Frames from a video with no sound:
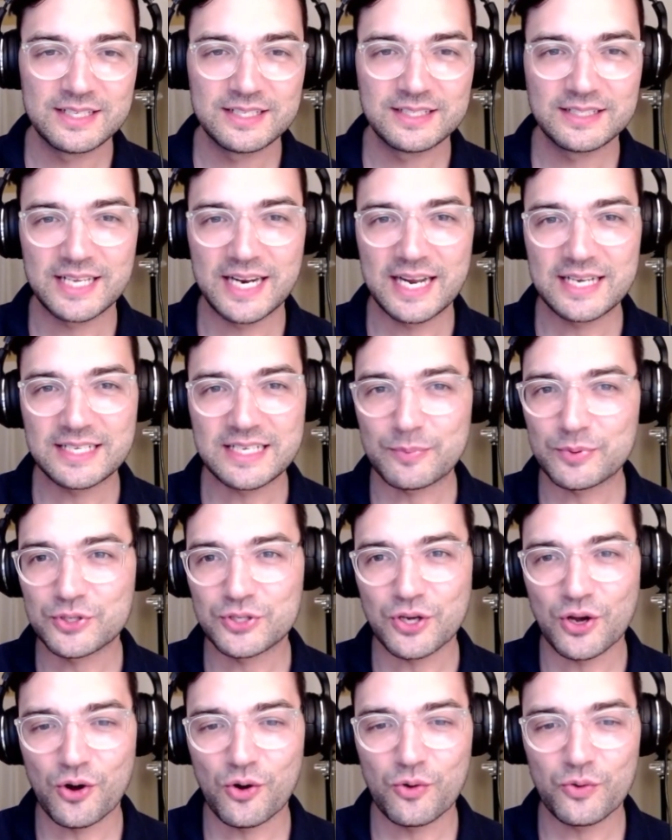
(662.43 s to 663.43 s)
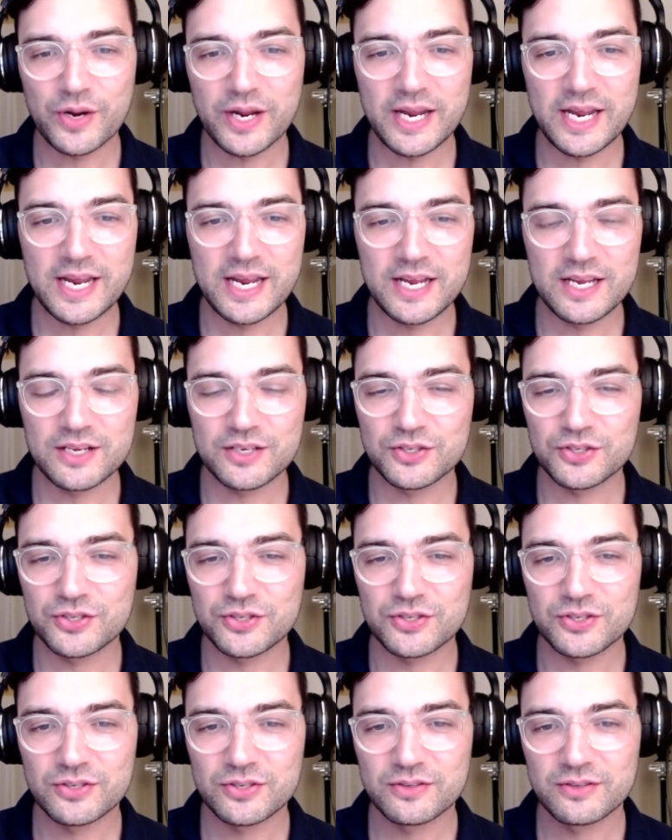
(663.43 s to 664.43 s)
Today's episode
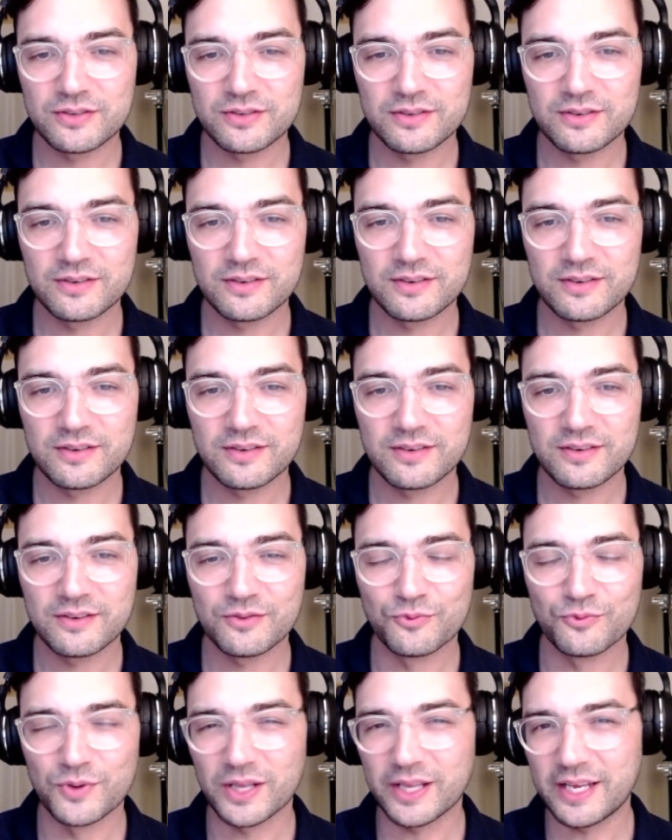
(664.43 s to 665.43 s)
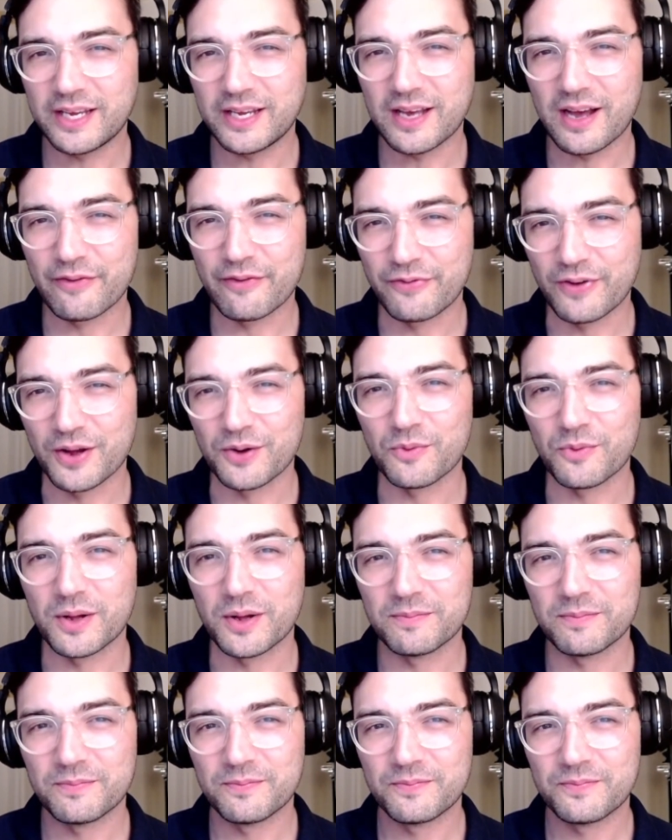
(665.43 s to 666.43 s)
is really a fun
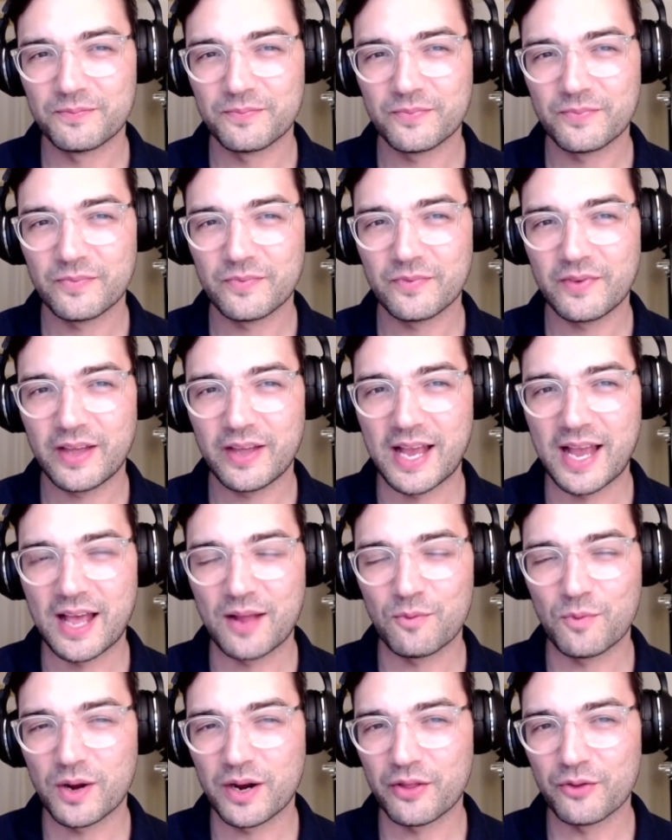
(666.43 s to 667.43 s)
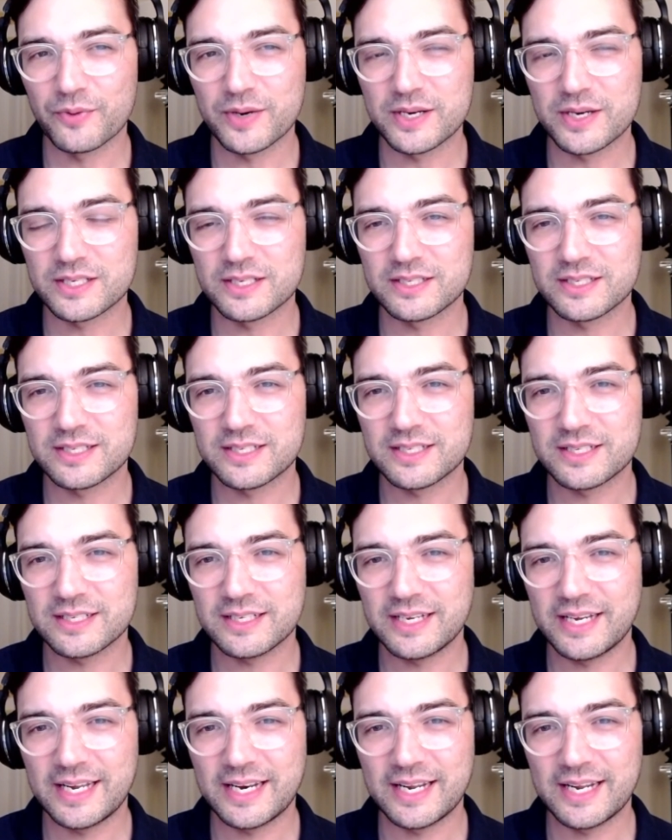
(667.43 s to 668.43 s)
one, and one of the reasons
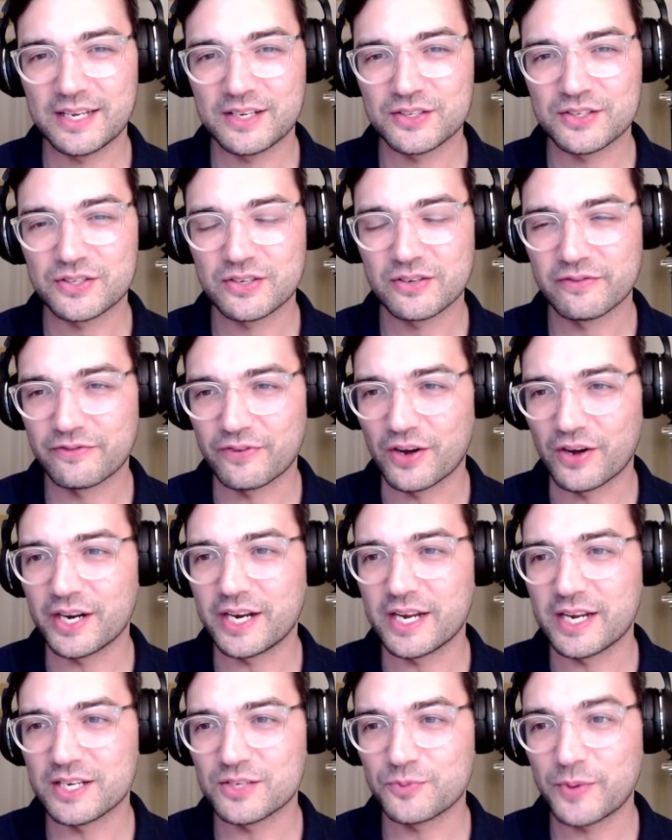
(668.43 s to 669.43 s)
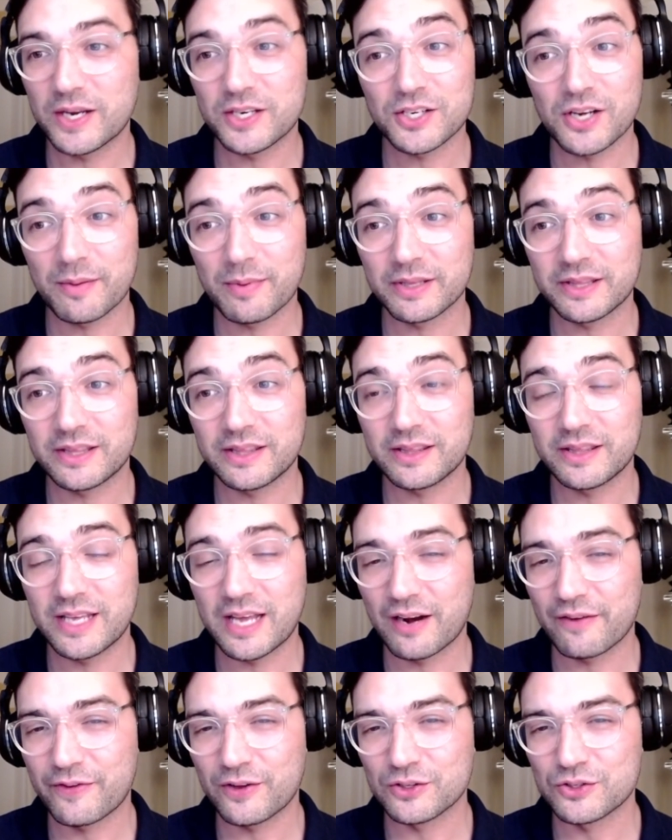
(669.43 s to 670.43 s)
it is fun is we get to talk about the
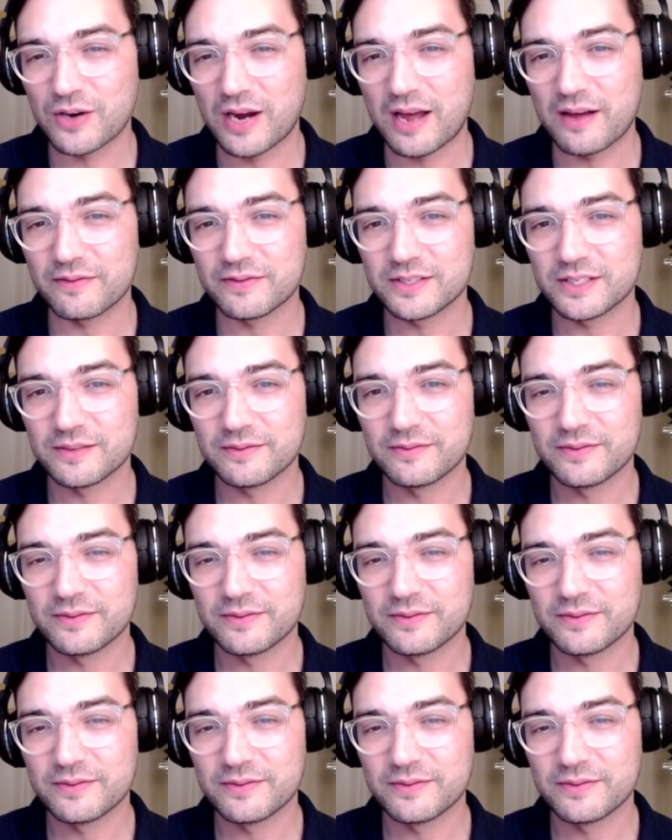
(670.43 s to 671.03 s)
NFL draft,